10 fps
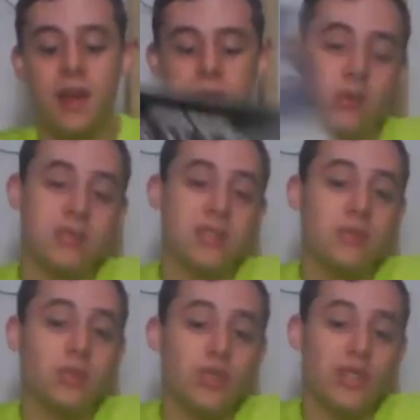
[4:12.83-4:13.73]
Most of the
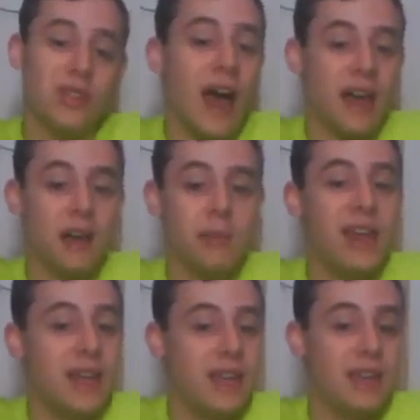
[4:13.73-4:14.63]
rules you're not going to
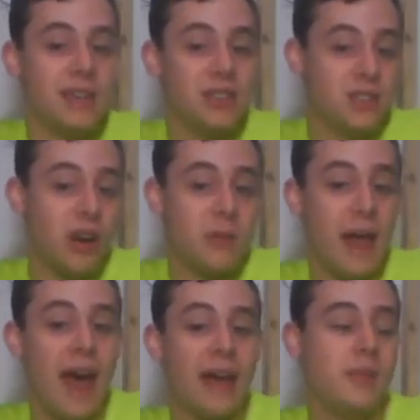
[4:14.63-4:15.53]
play in the starter
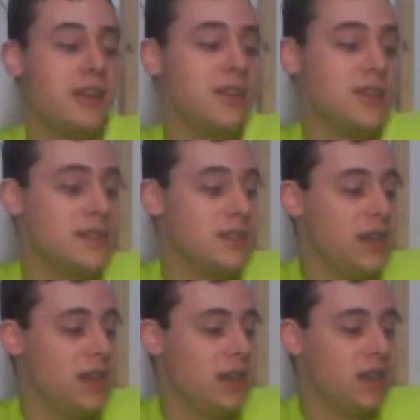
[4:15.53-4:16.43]
pack because
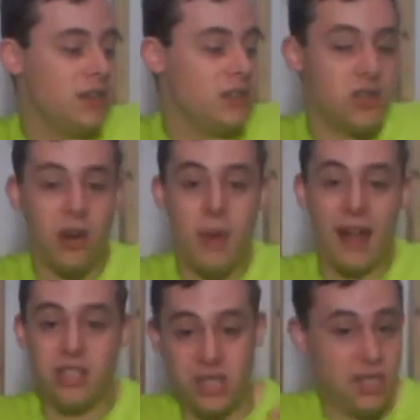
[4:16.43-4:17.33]
the starter
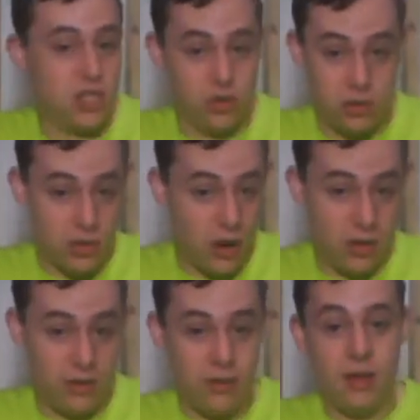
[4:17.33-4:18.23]
pack just gets you
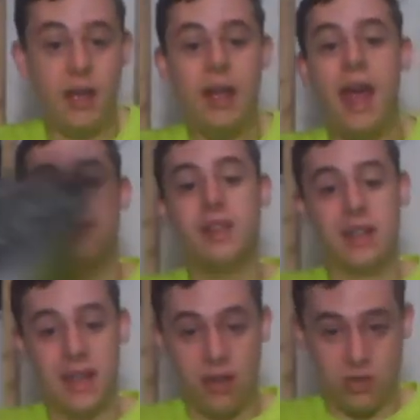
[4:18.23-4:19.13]
started.
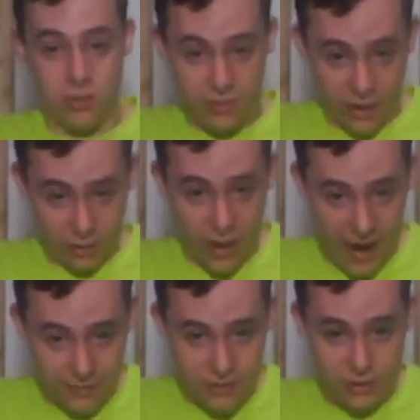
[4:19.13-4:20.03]
Everything else will follow
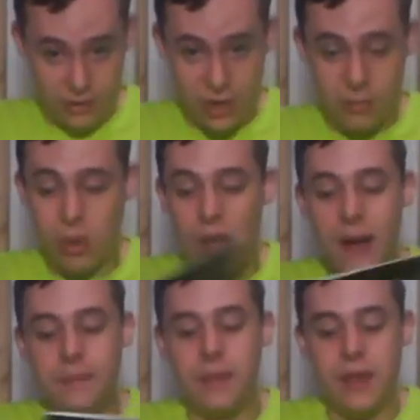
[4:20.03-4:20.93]
after you start
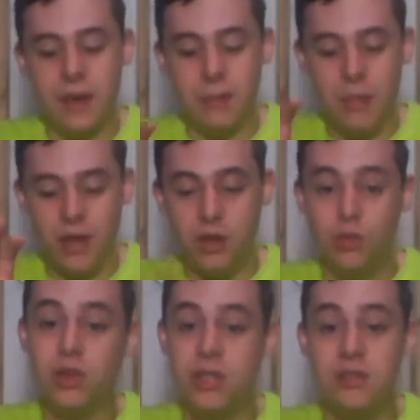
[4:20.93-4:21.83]
playing, but you
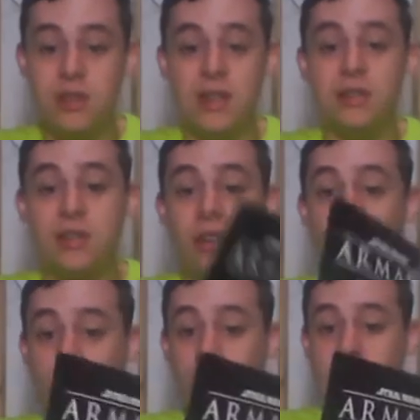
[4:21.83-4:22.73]
really do need to learn
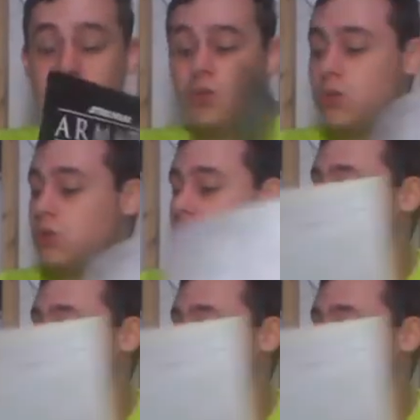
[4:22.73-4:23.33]
all of these rules.